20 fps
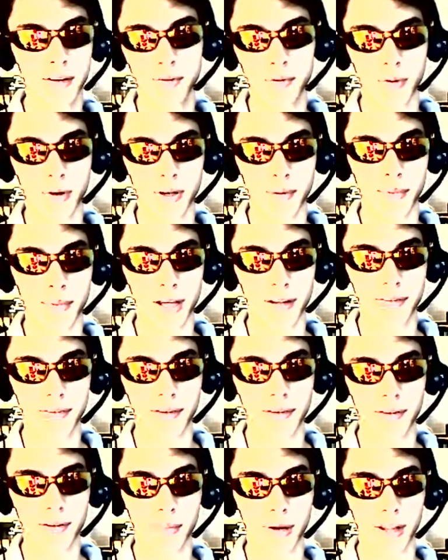20 bad
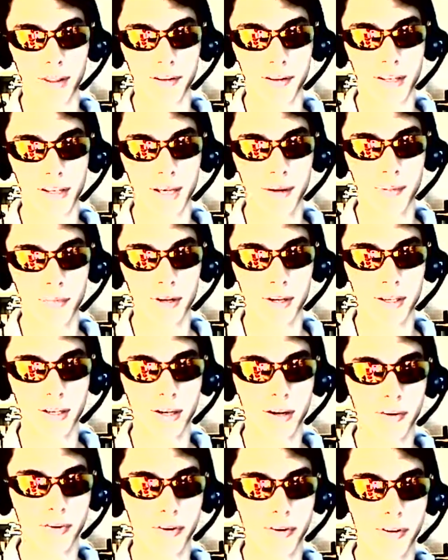things about the game and he
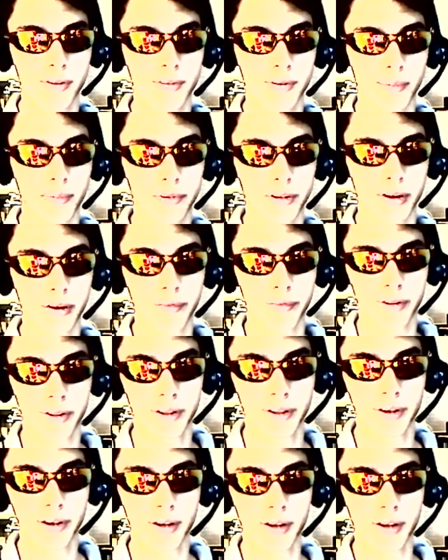contradicts himself.